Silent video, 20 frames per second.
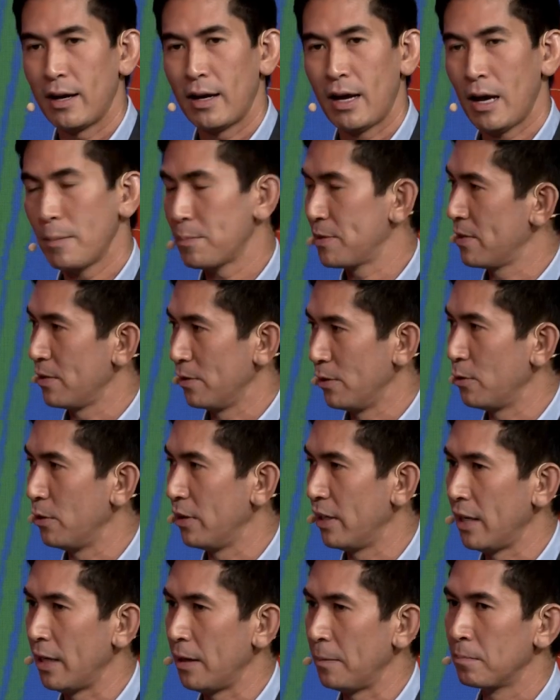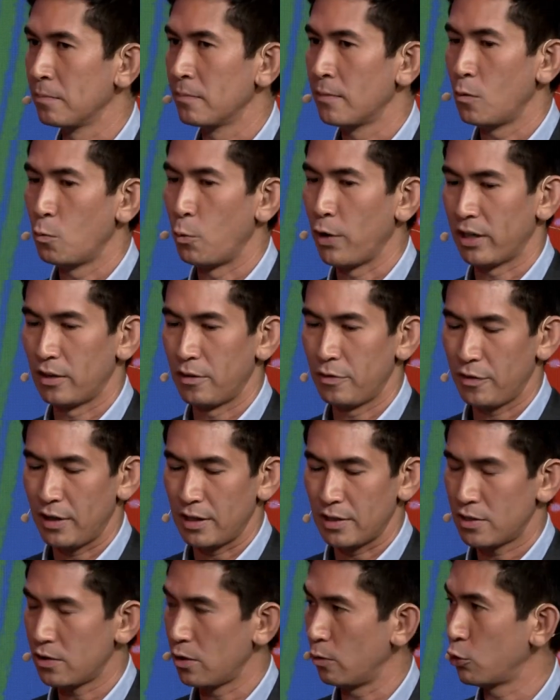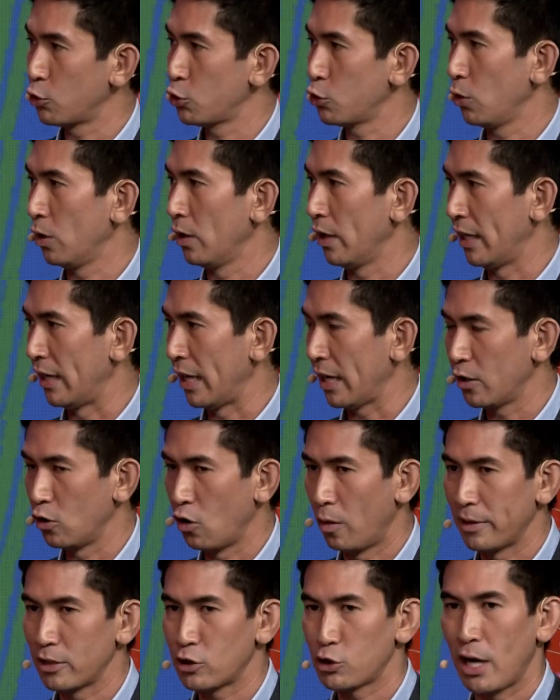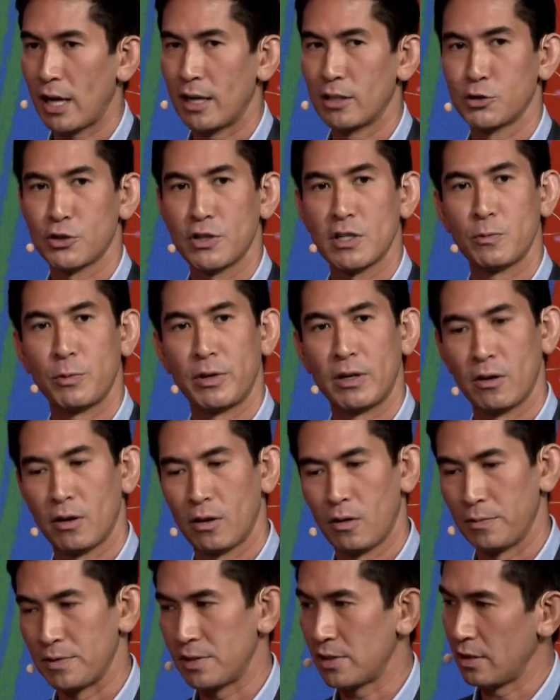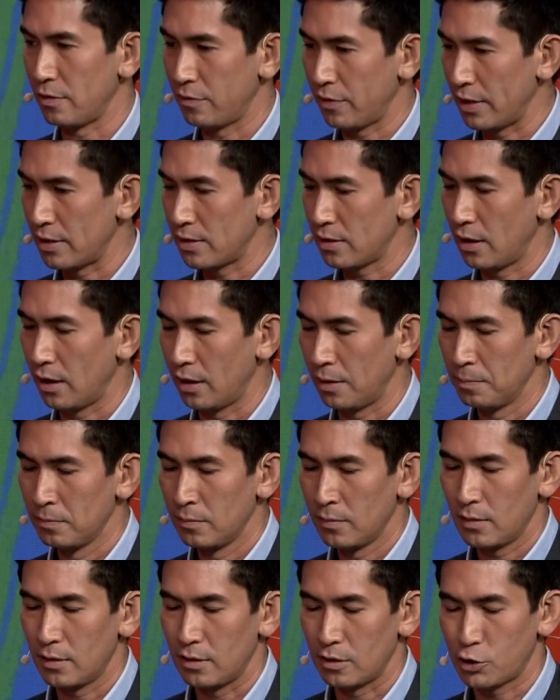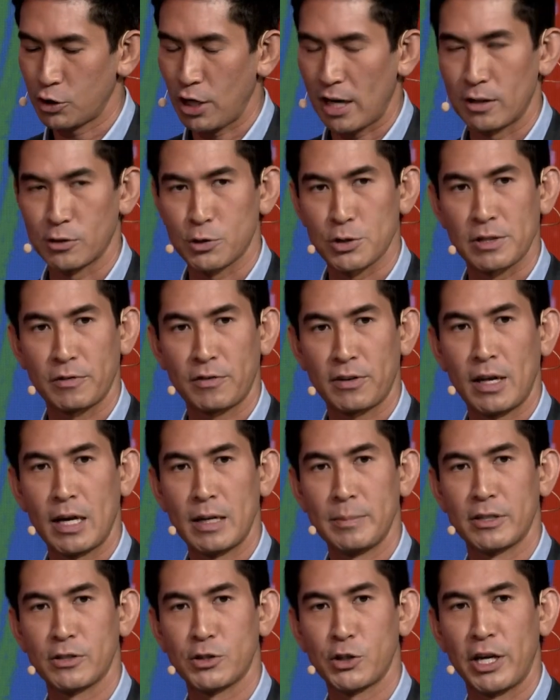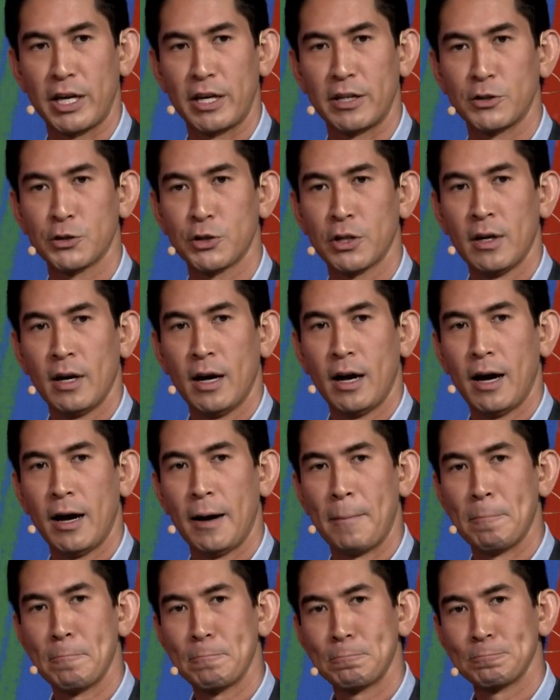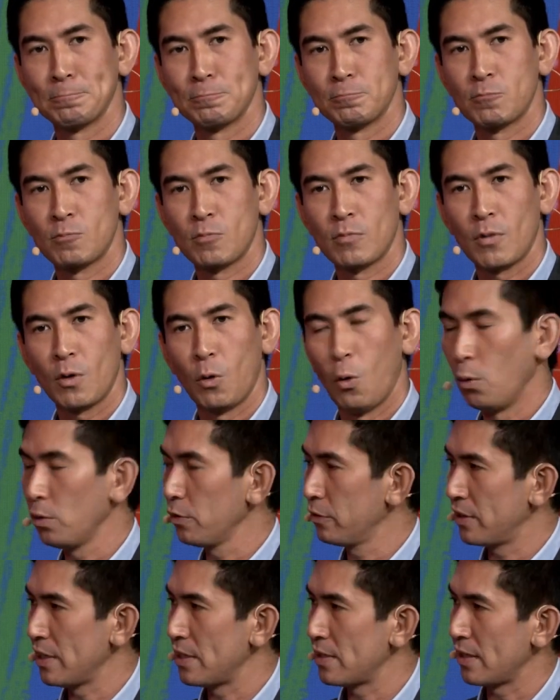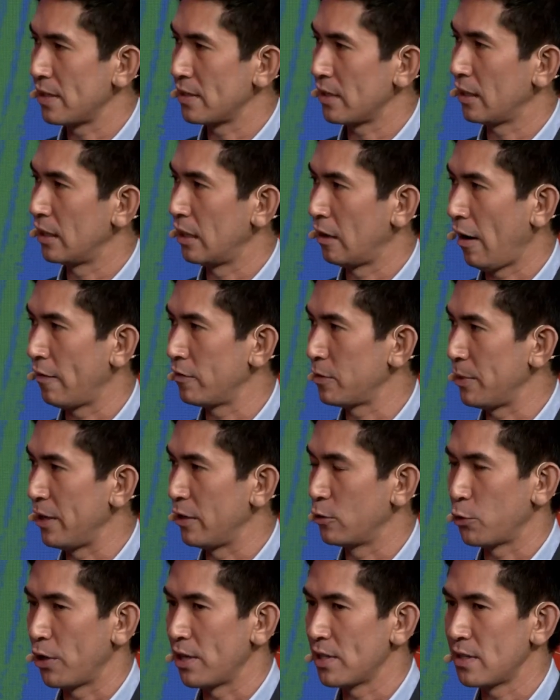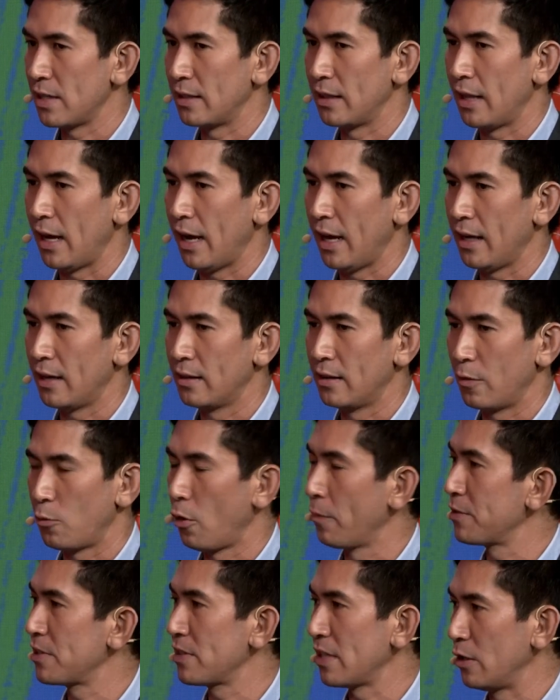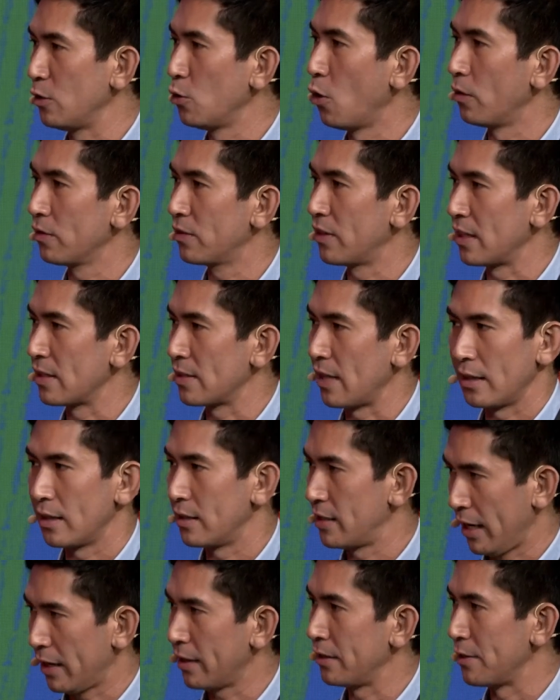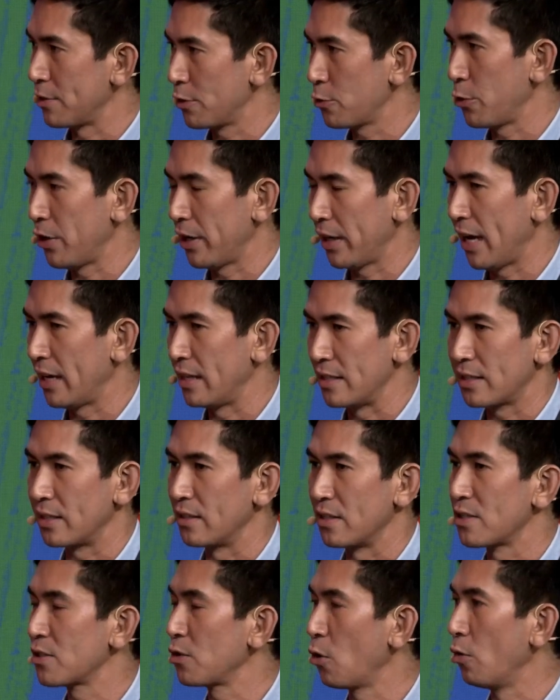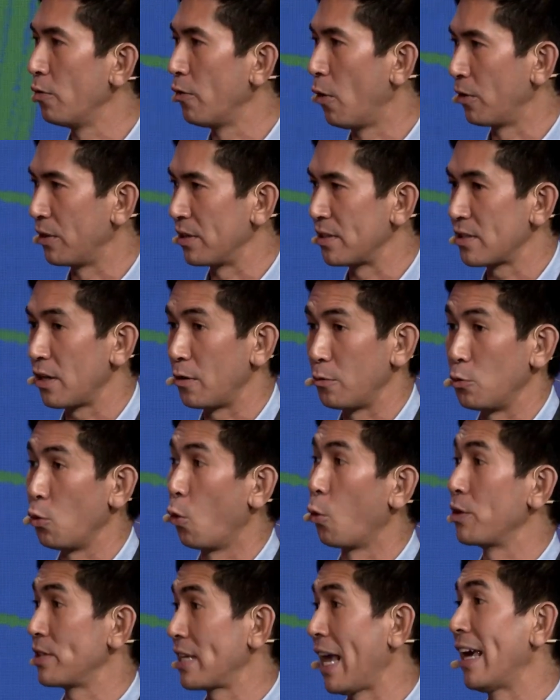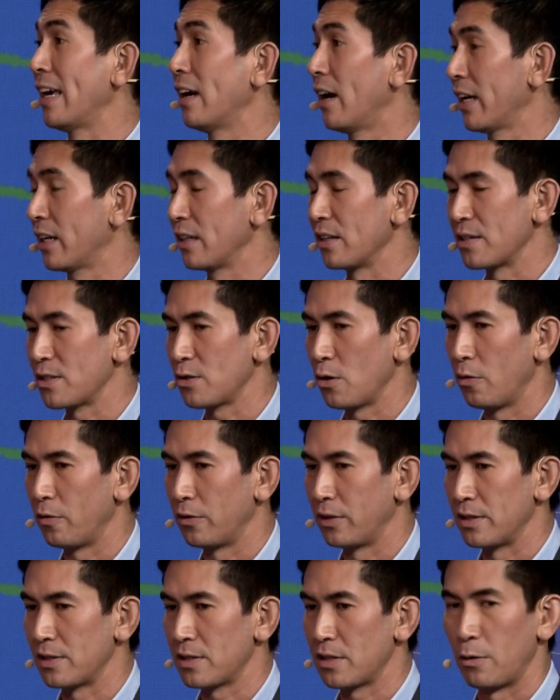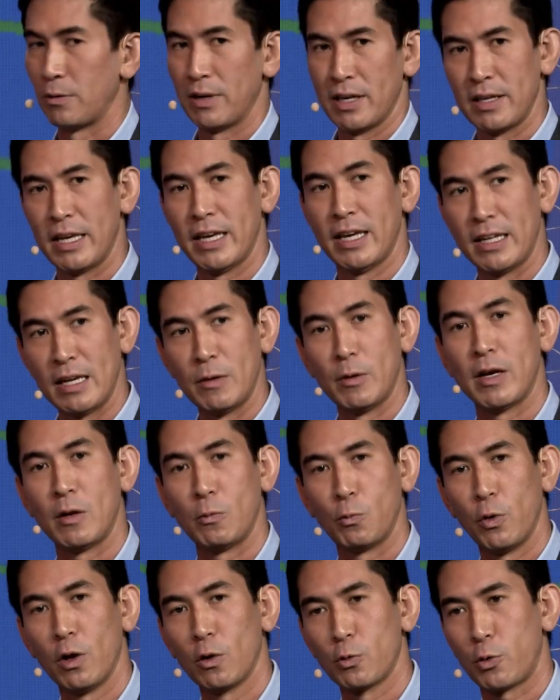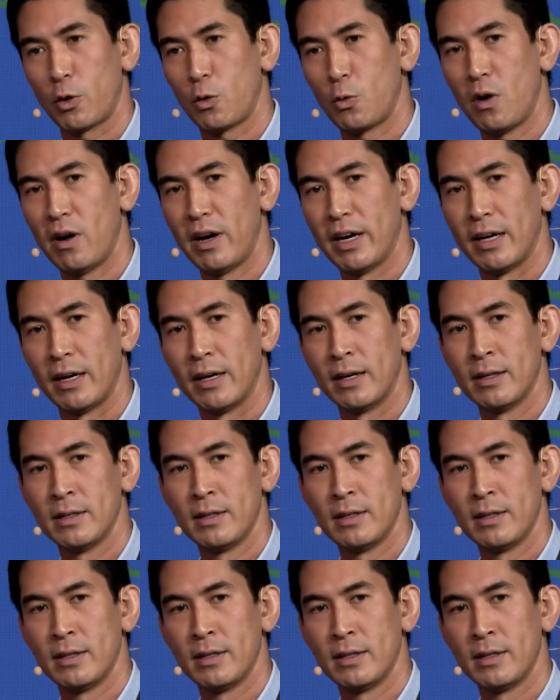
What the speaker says: absolutely, we're going to face social and economic challenges. We obviously face the challenges of climate change. All of these things are going to have to be addressed, and they're obviously not things that the tech industry, again, is going to solve on its own, nor is AI going to solve on its own. It will require